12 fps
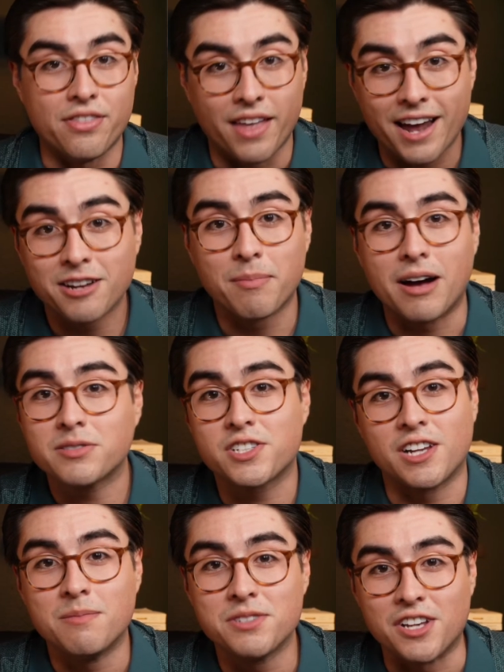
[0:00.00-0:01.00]
that about
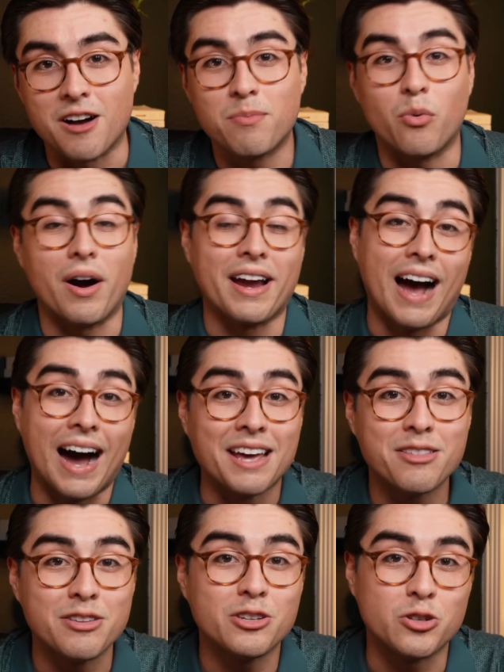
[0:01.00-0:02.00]
sums up why I
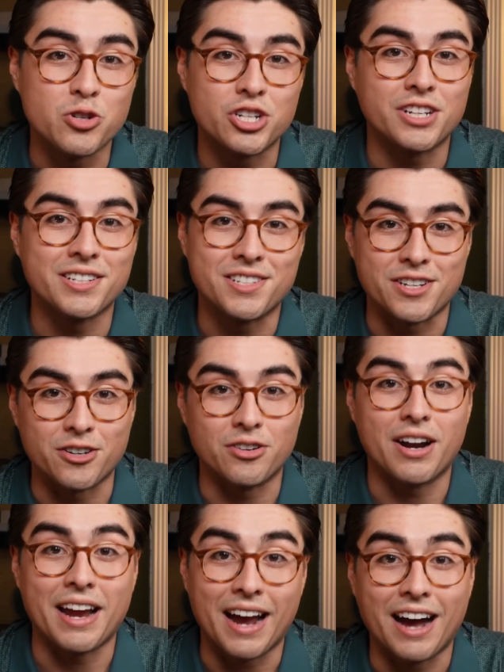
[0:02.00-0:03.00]
think you should consider
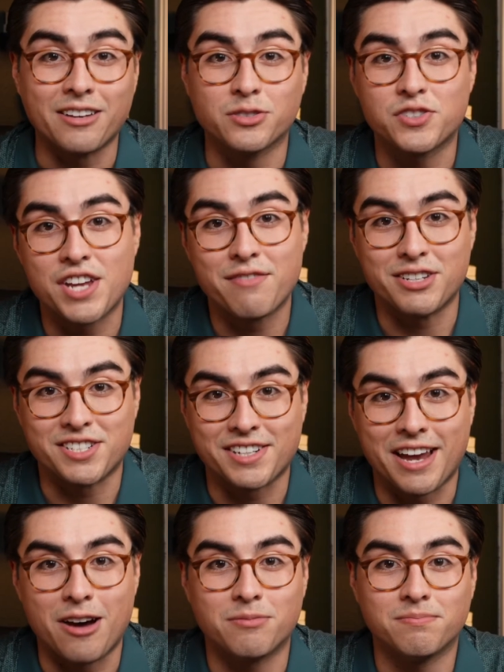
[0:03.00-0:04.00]
a high-yield savings
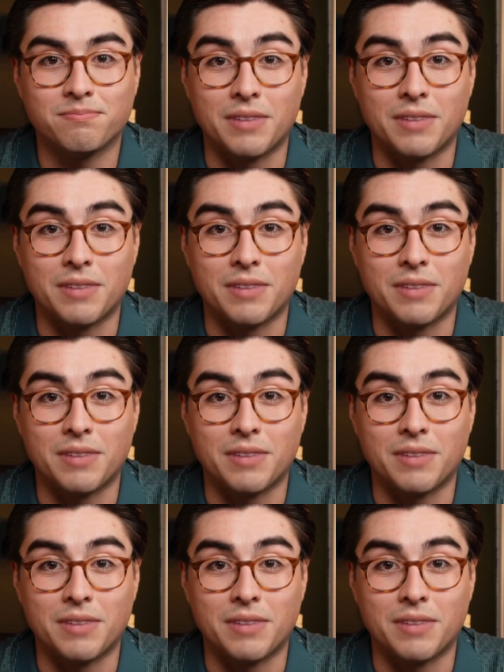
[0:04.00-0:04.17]
account